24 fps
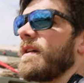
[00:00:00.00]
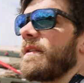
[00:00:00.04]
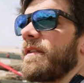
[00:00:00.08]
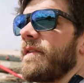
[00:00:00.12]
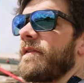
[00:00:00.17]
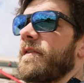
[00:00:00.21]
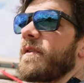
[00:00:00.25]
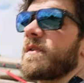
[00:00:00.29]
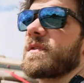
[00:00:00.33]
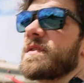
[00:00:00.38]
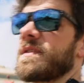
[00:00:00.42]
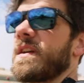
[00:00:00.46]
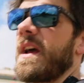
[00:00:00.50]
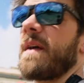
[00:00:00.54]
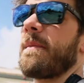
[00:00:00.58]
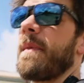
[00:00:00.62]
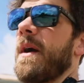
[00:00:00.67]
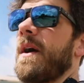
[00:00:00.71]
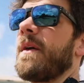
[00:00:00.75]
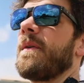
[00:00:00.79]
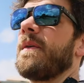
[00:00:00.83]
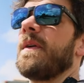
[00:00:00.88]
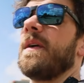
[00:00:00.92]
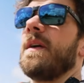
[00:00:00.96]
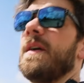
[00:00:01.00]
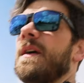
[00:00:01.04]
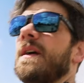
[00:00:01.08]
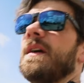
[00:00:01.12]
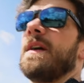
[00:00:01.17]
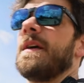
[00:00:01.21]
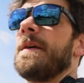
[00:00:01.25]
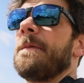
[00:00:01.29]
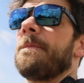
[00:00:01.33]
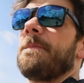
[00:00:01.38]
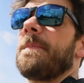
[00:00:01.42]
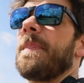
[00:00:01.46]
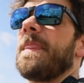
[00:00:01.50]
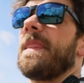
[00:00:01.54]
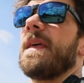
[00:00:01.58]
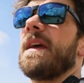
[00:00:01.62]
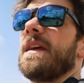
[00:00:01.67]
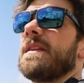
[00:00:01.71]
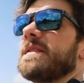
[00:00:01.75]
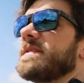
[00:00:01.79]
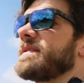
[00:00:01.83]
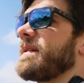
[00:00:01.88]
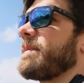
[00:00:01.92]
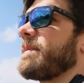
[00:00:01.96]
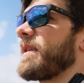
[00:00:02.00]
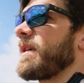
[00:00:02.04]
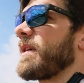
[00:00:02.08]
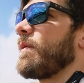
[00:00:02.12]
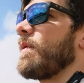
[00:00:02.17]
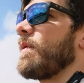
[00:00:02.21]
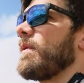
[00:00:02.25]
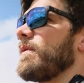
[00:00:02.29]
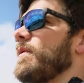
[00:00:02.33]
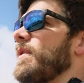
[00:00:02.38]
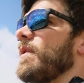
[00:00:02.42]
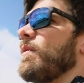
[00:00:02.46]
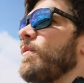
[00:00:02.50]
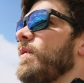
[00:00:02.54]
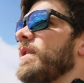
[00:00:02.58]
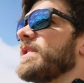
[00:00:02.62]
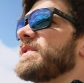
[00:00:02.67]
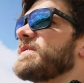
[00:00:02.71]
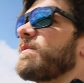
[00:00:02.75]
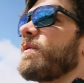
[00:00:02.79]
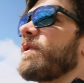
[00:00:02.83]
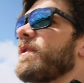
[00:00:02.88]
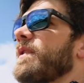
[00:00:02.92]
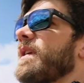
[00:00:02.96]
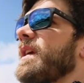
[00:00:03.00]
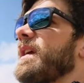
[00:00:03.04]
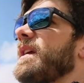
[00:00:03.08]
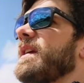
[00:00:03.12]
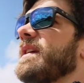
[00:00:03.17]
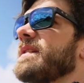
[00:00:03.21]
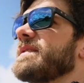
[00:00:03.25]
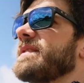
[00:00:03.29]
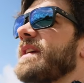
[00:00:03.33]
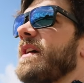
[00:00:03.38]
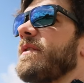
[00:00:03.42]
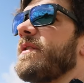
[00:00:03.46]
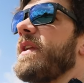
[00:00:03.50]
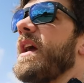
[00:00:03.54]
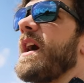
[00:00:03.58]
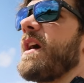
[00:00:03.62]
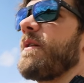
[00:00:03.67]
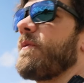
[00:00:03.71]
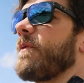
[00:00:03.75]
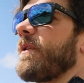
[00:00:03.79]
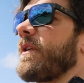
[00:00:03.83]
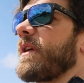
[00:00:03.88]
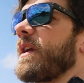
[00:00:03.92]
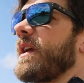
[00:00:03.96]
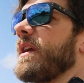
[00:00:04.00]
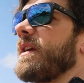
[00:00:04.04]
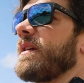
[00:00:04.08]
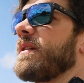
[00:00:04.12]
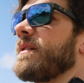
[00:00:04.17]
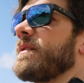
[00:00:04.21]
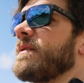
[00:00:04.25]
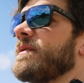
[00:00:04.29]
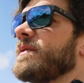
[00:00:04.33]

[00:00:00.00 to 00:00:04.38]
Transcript: on the first time out that something that was working is now not working.